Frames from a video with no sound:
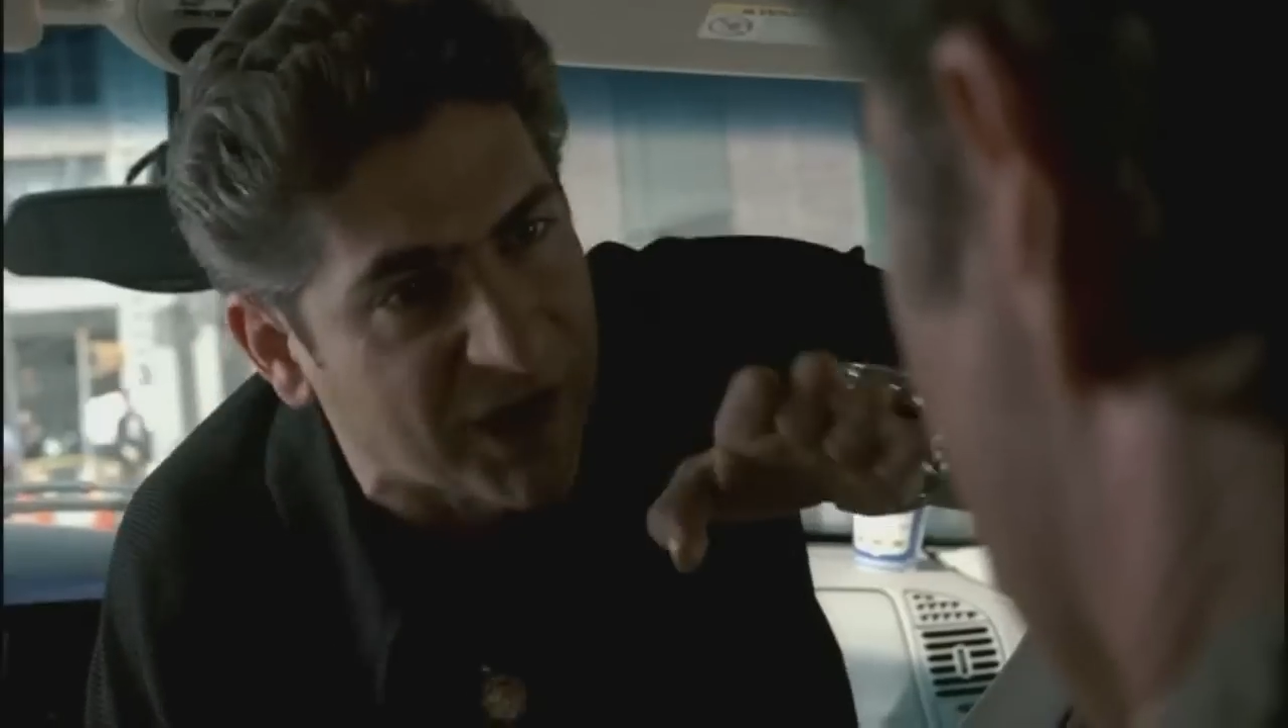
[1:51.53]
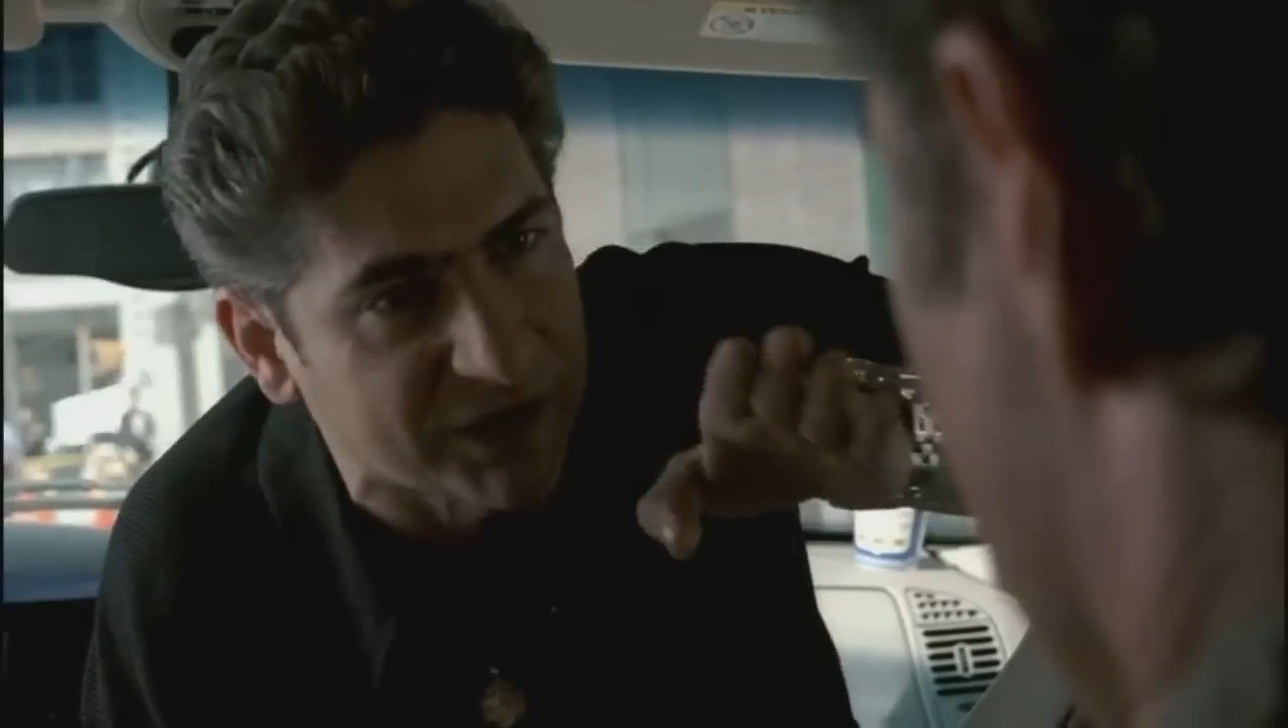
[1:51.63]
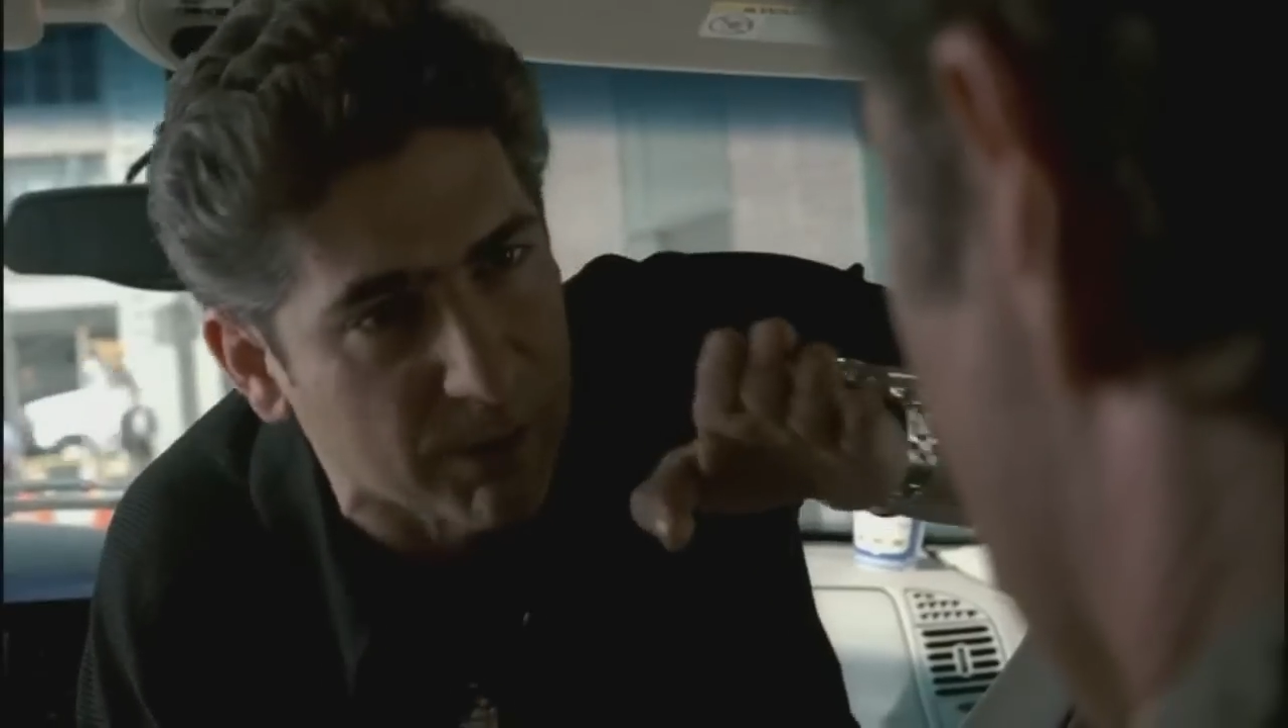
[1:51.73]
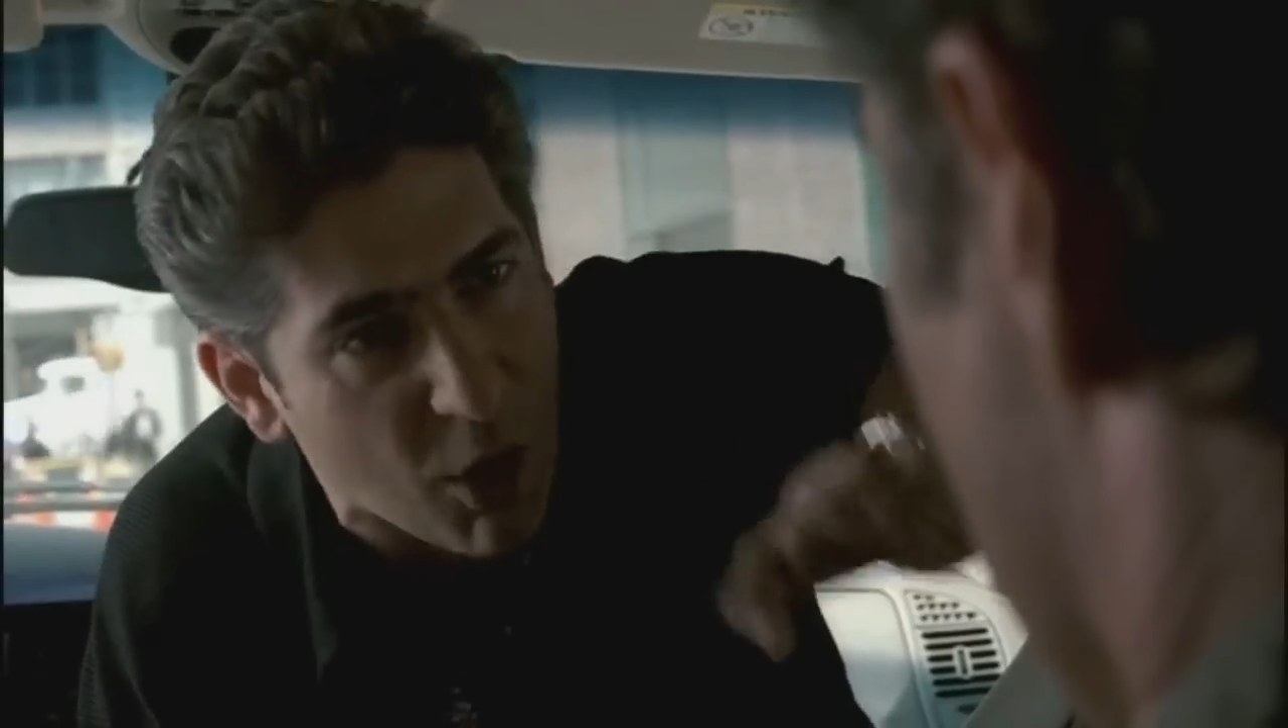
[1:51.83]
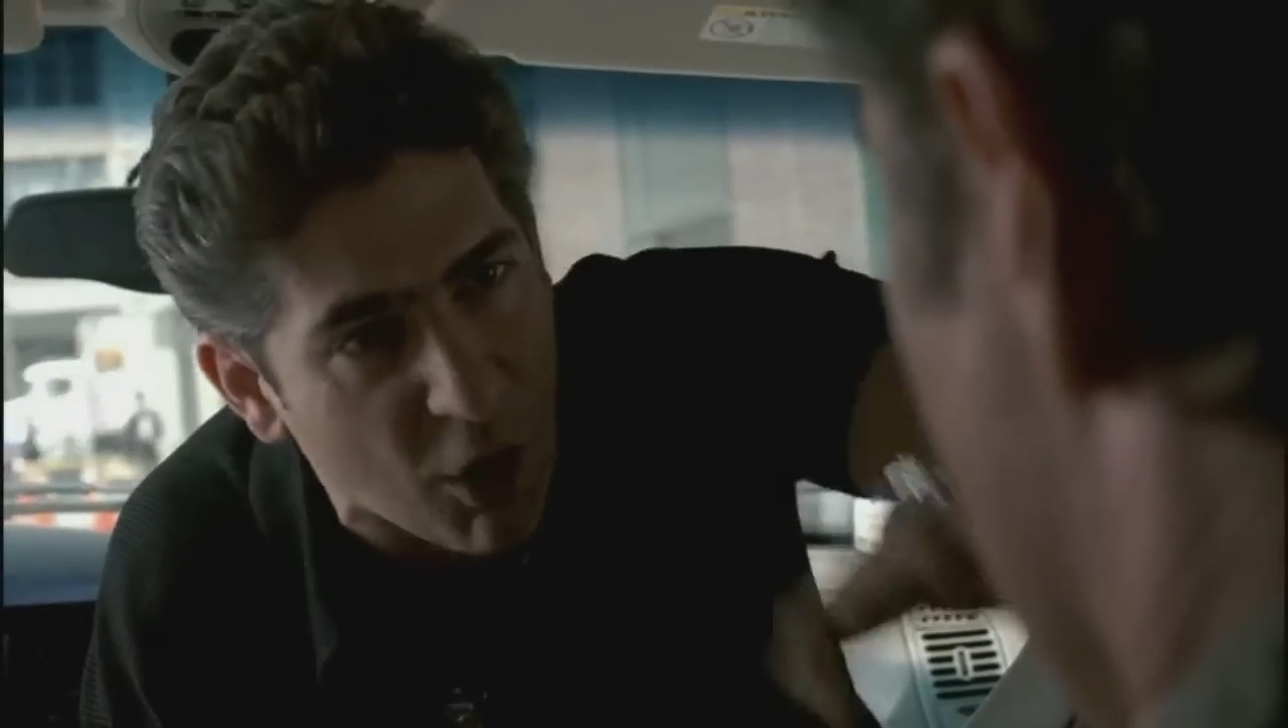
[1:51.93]
who
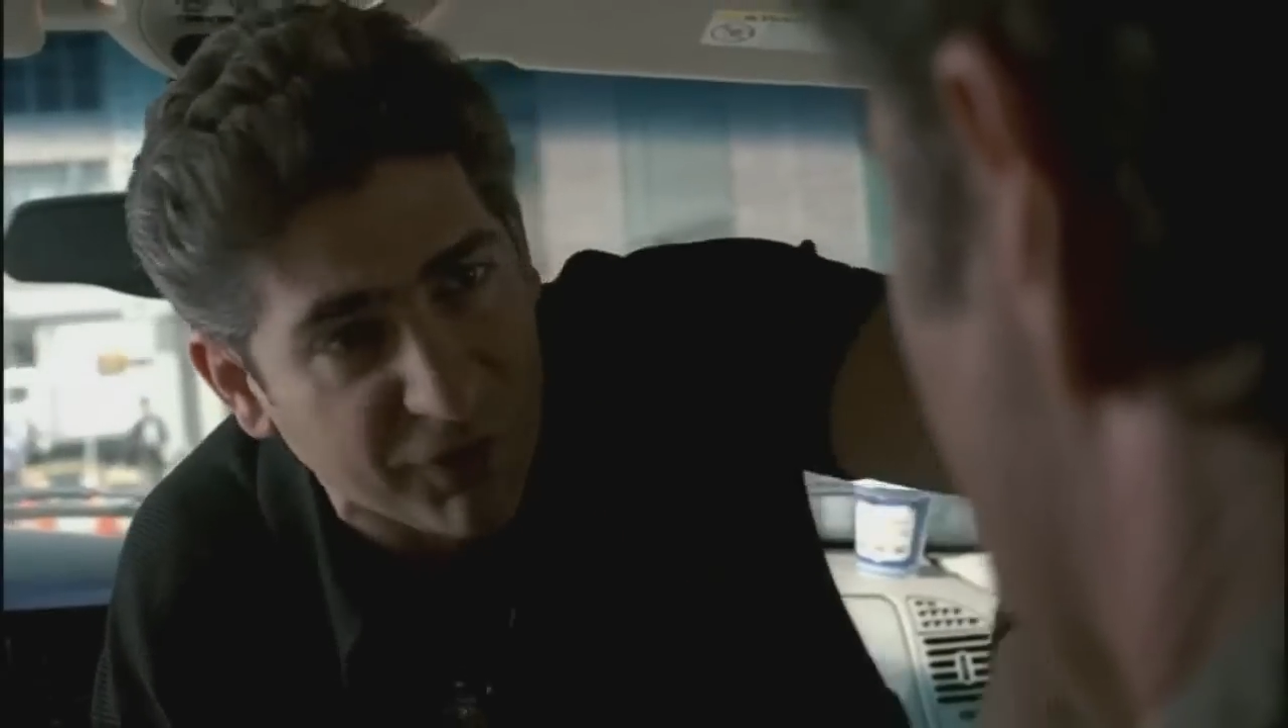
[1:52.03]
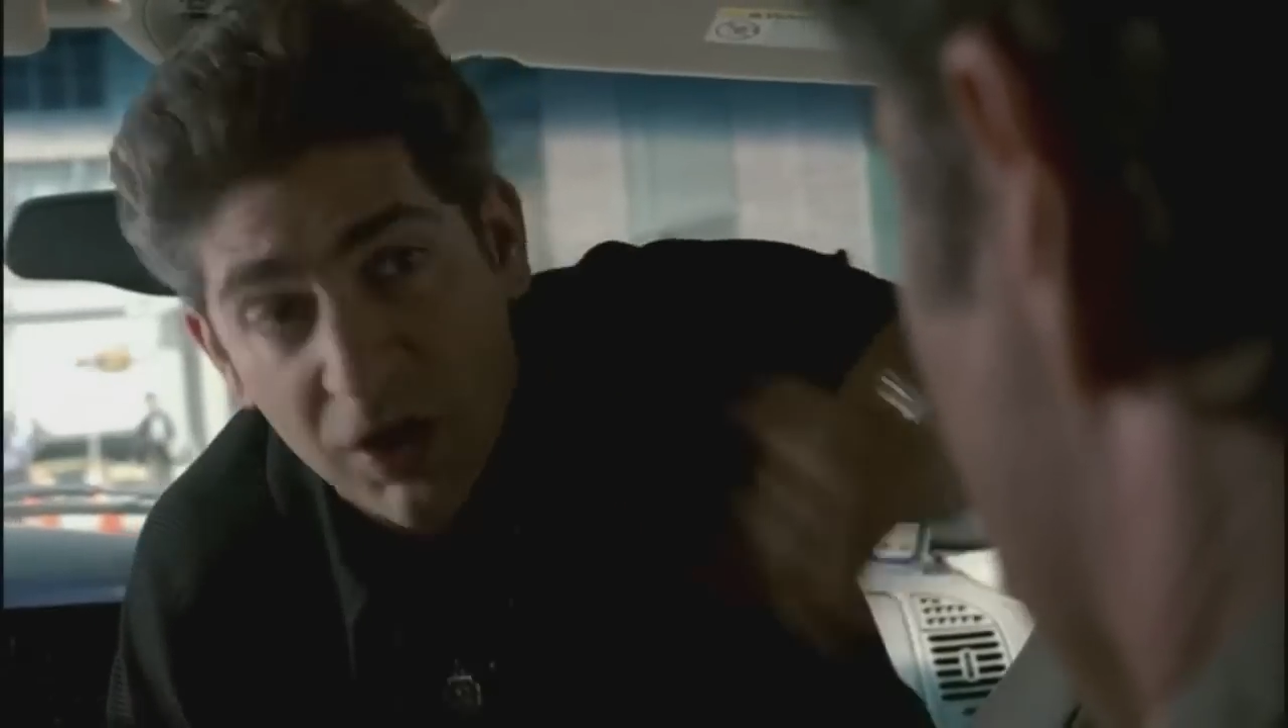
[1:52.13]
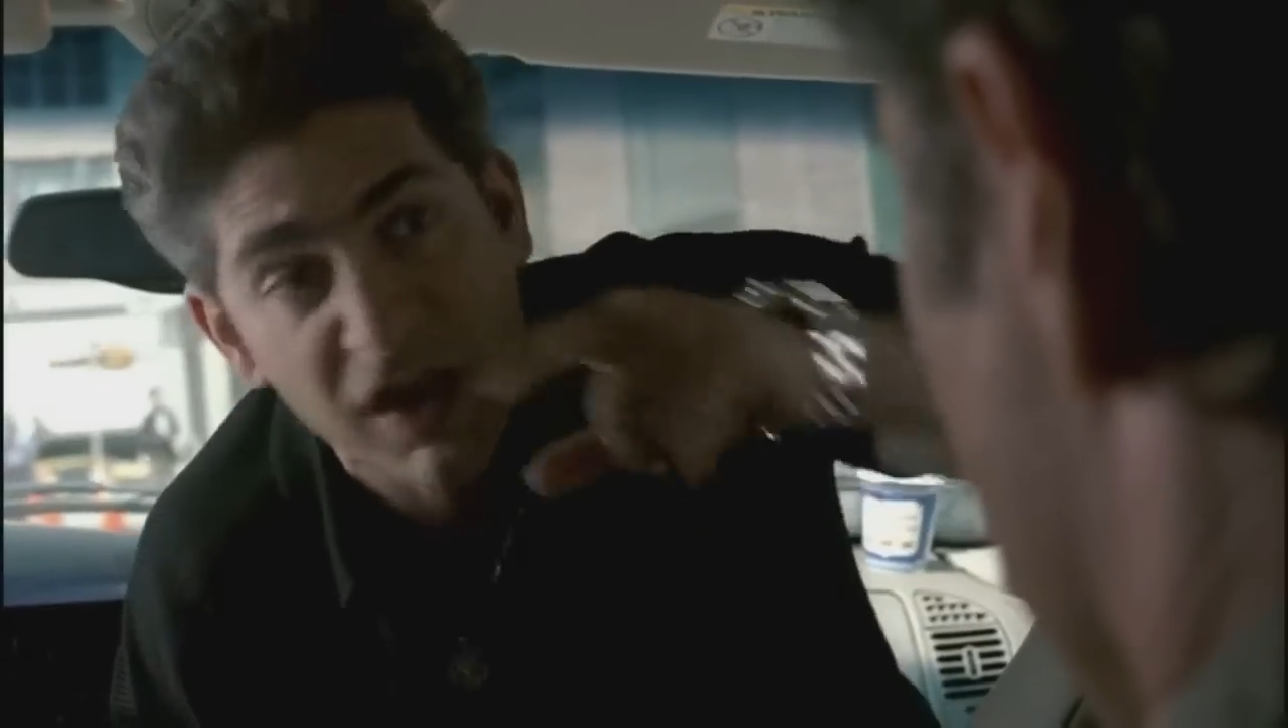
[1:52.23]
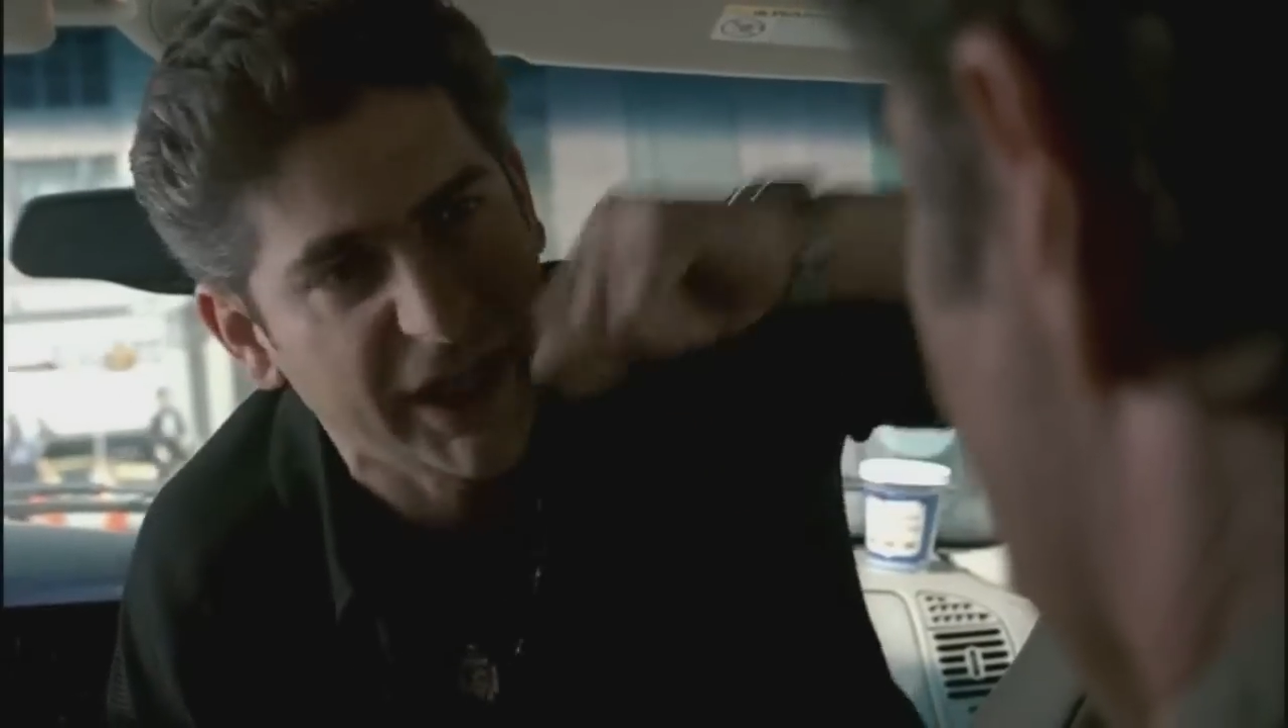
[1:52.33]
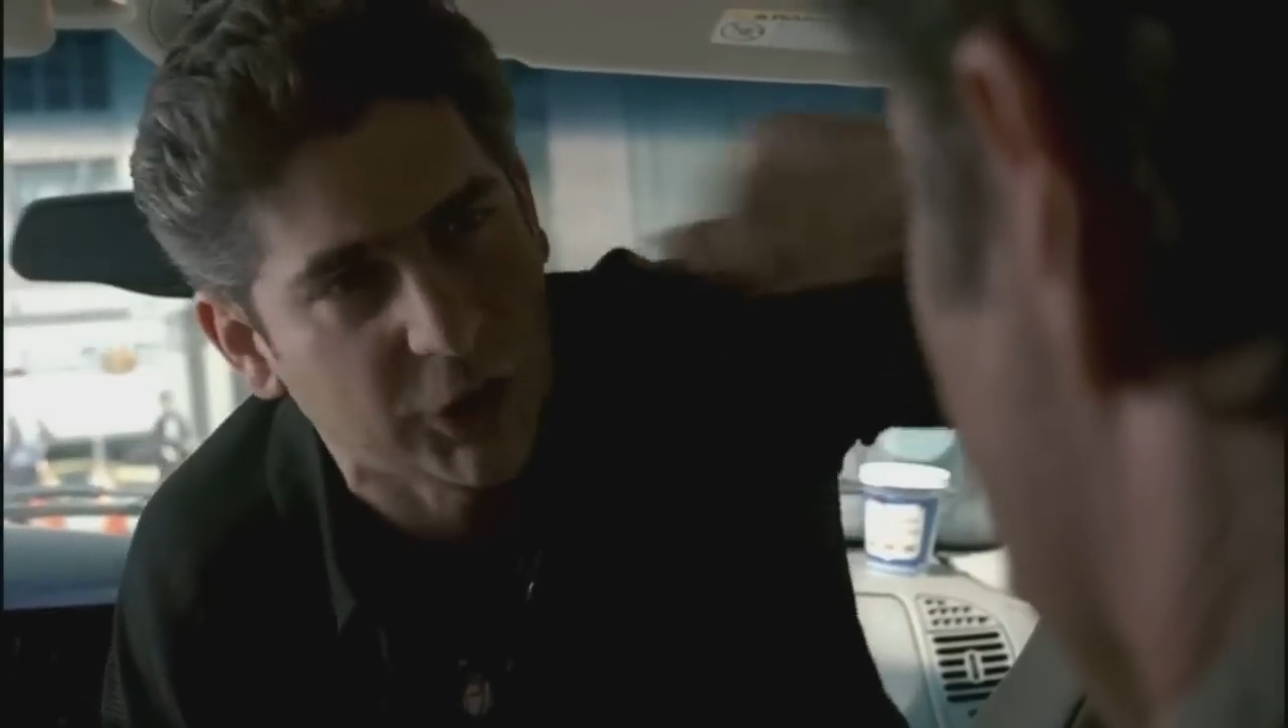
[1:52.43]
fucked him over,